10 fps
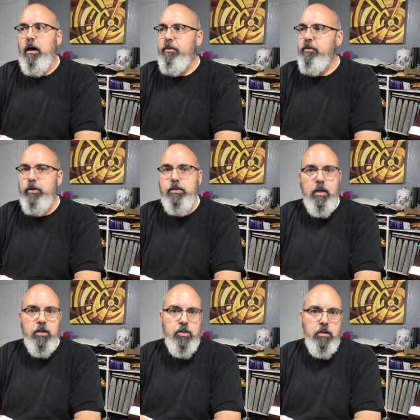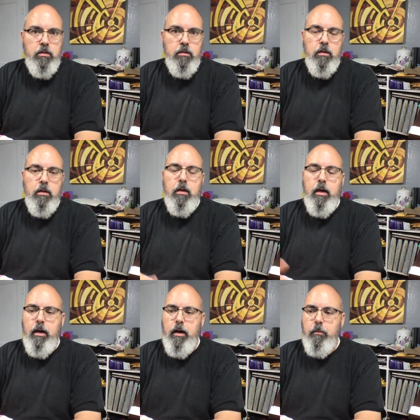three section
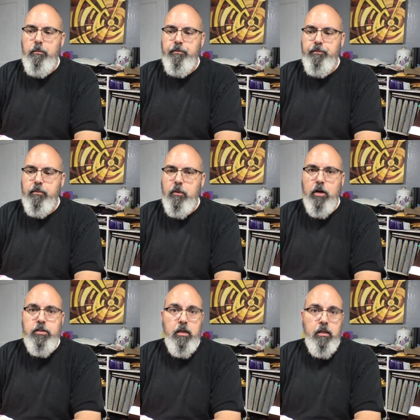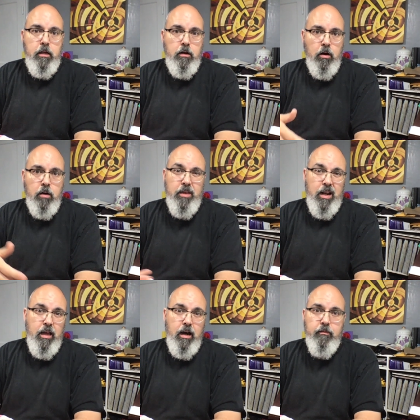um, articulated arm that I
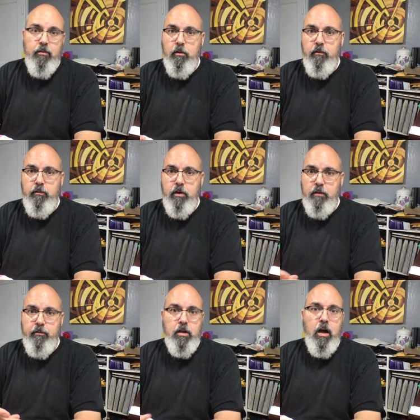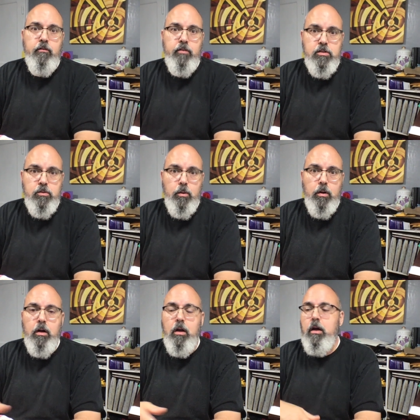got from a, a photography
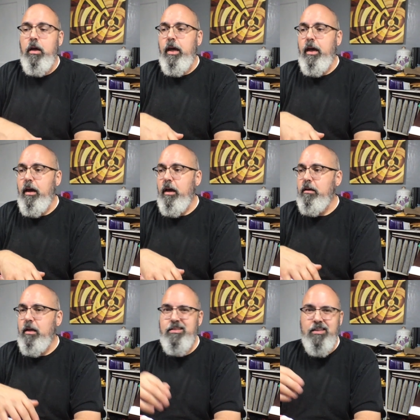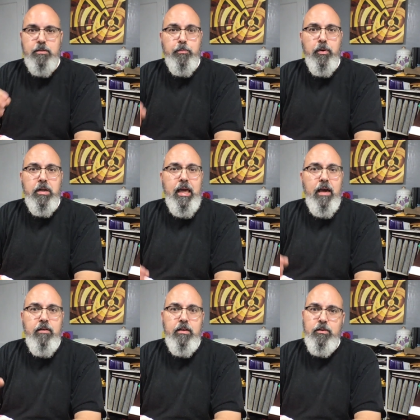store and it's it's pretty
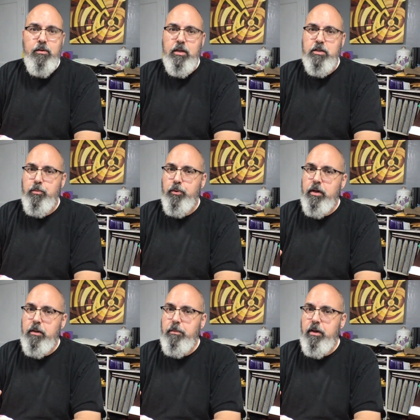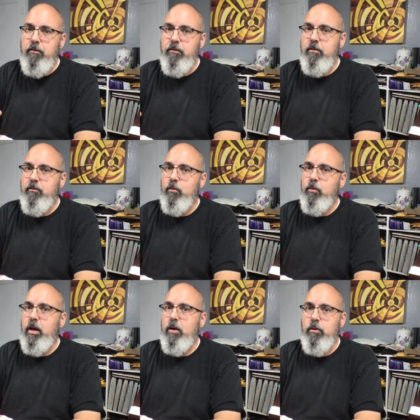heavy duty. It's pretty beefy for
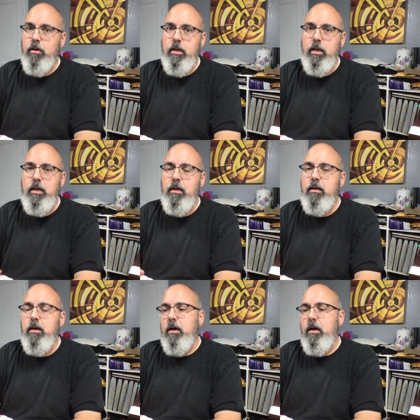what I really need.